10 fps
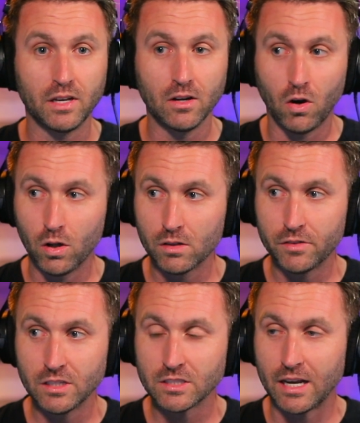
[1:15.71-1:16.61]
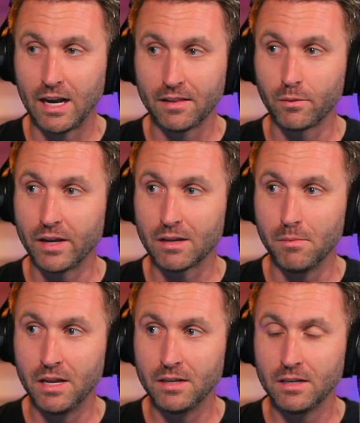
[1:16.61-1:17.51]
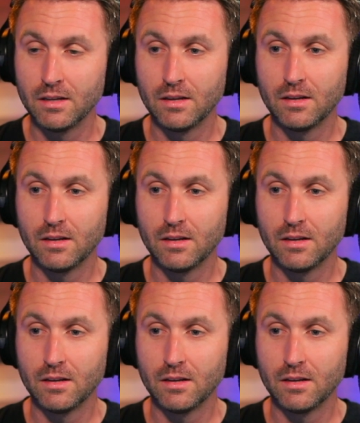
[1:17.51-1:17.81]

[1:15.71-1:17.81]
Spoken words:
in all of this. I highly recommend it.